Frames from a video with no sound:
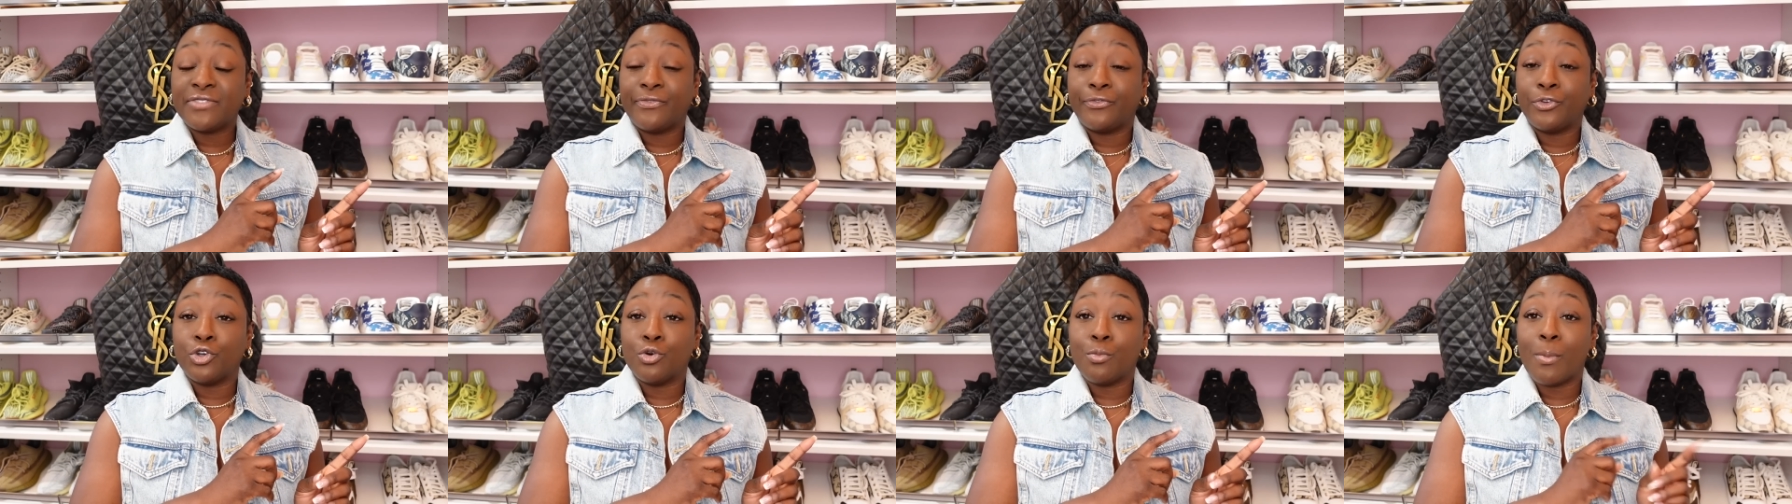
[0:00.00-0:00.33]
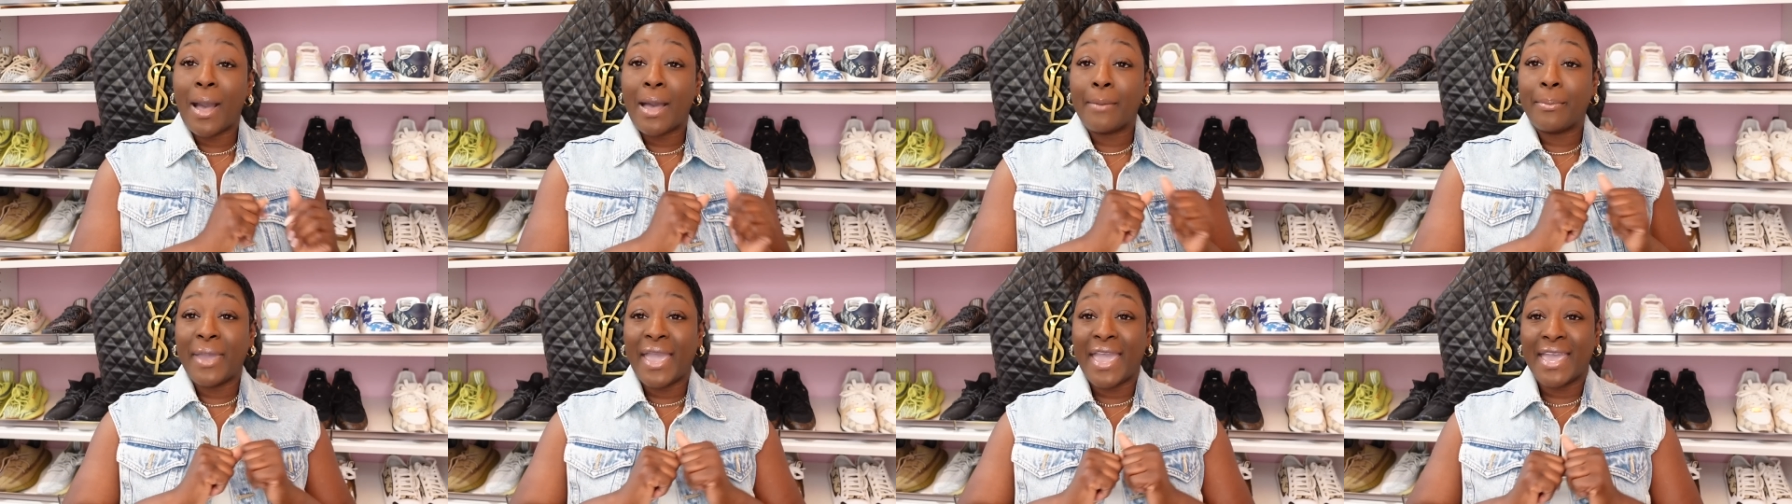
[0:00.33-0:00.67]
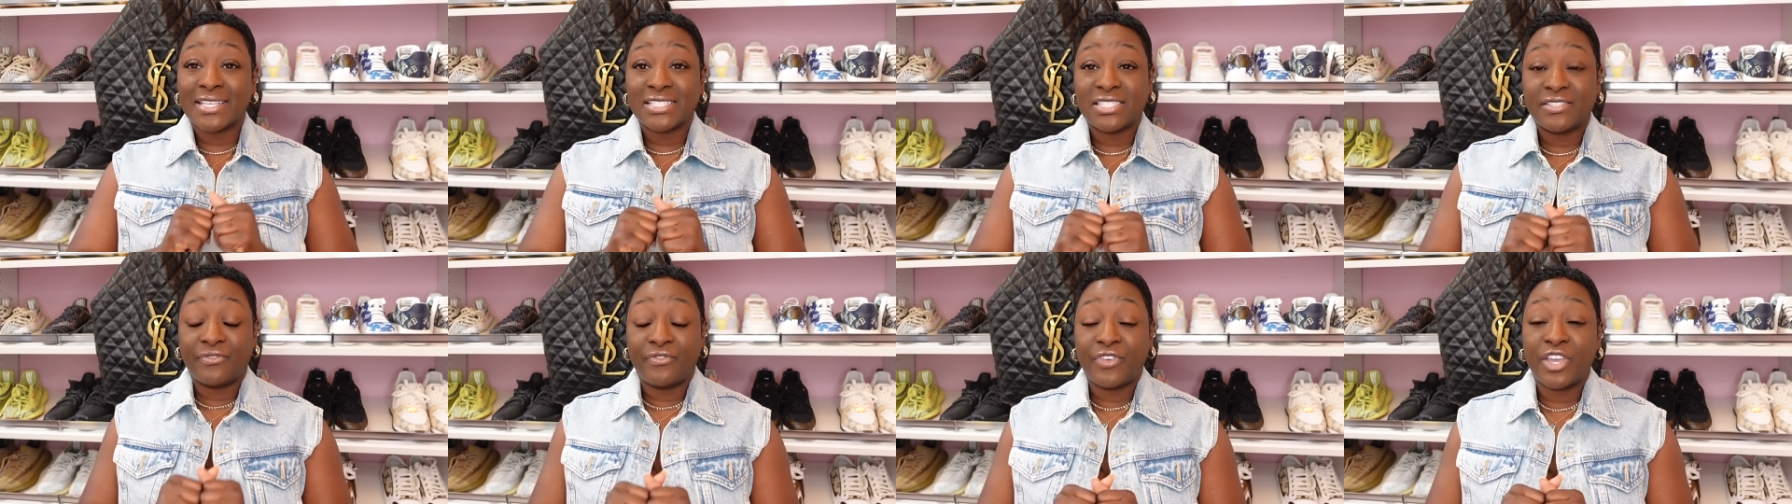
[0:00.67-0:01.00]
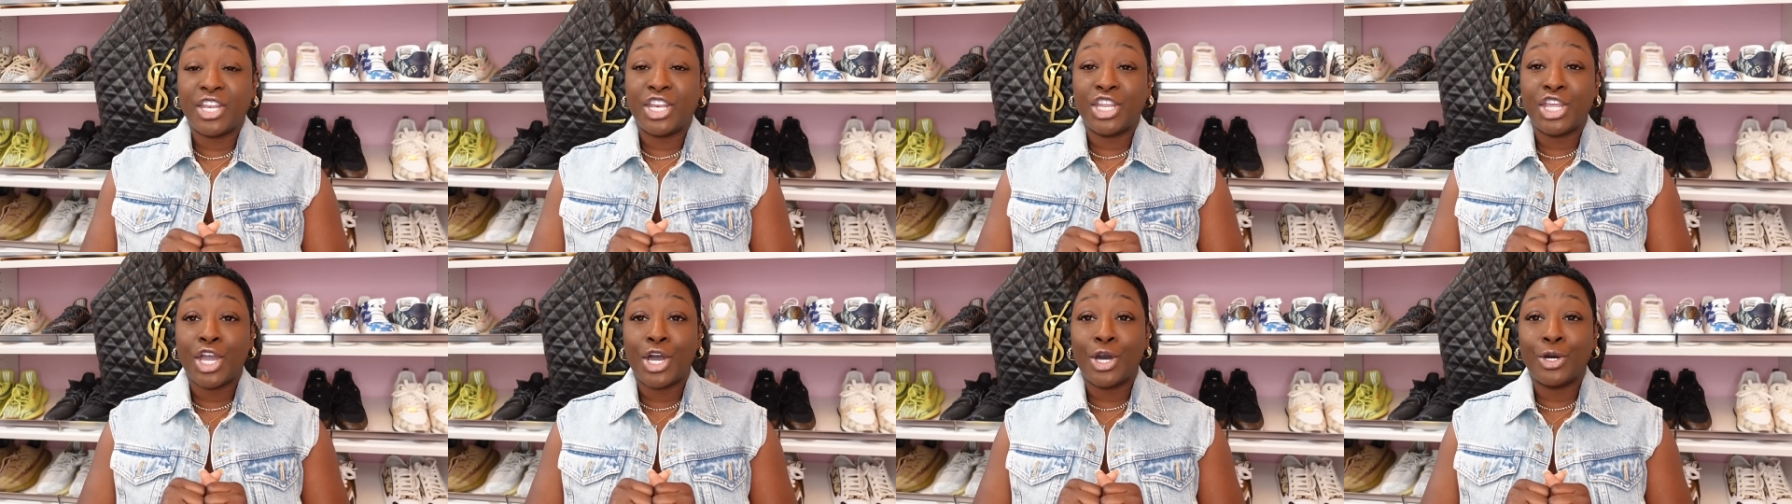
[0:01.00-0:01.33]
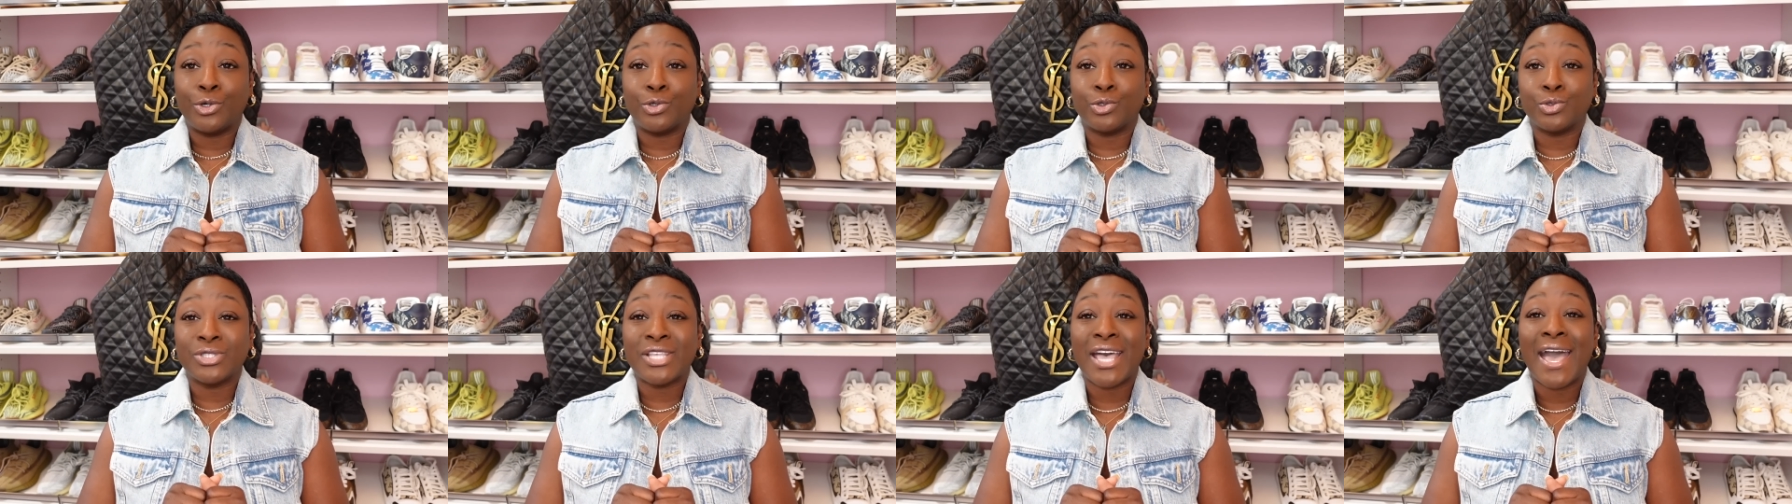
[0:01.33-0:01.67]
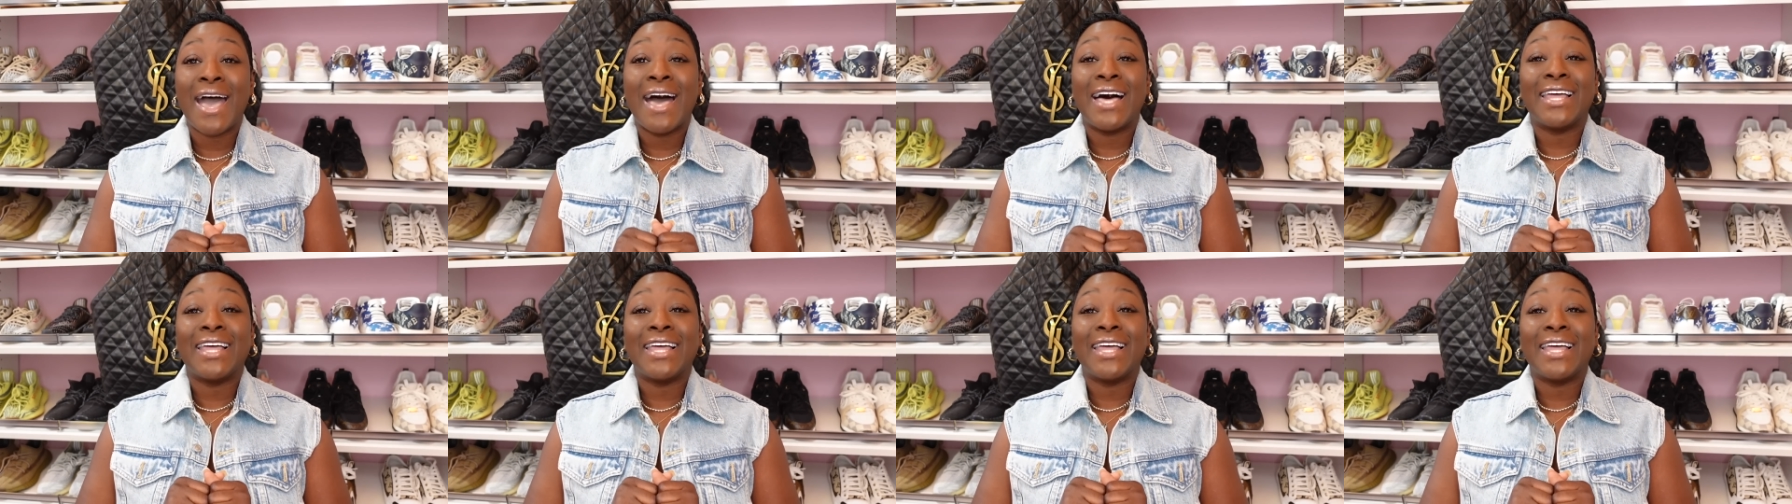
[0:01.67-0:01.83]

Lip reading: view my past videos,